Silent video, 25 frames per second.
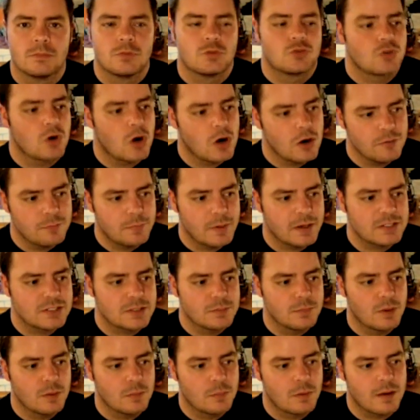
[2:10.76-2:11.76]
drove back
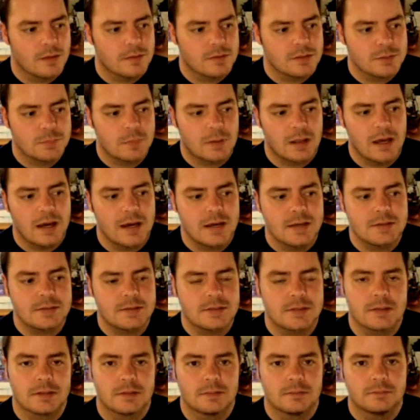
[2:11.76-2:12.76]
to my brother's
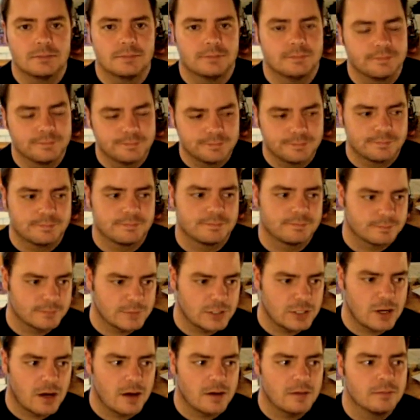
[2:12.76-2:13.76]
place, and,
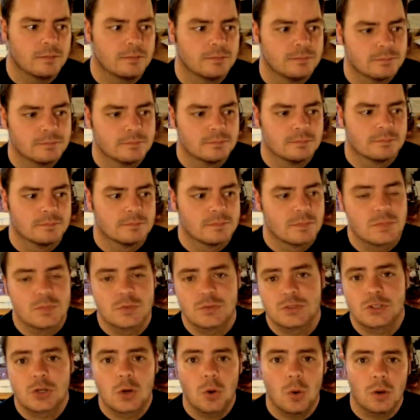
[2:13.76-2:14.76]

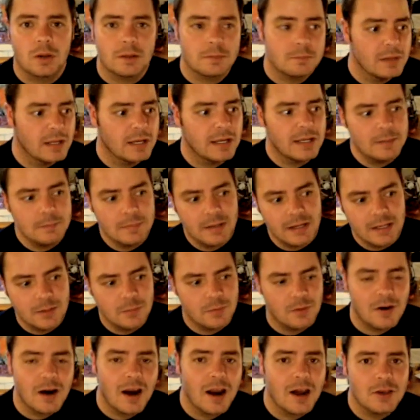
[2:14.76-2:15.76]
was calling, "Millie, Millie,
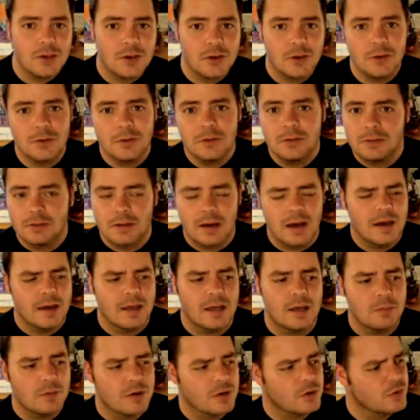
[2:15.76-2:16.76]
where are you?"
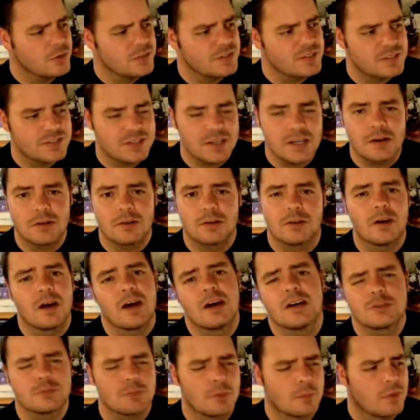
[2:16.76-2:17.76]
And I couldn't see her, and I
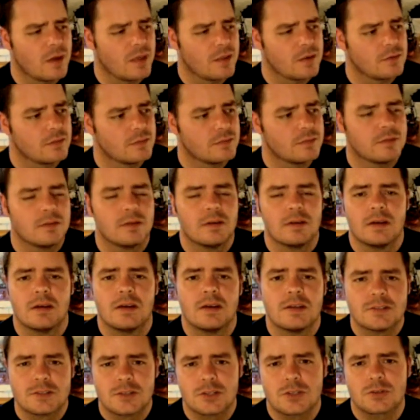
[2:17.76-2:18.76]
asked my brother and
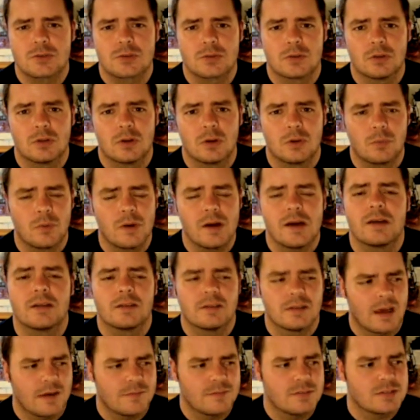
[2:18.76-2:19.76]
sister, "Where,
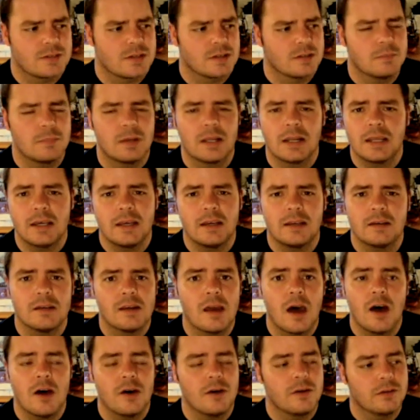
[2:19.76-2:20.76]
have you seen Millie?" And
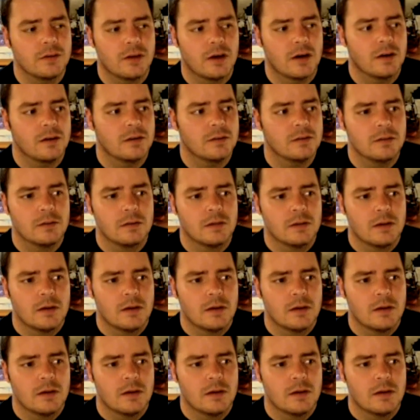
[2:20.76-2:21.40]
no.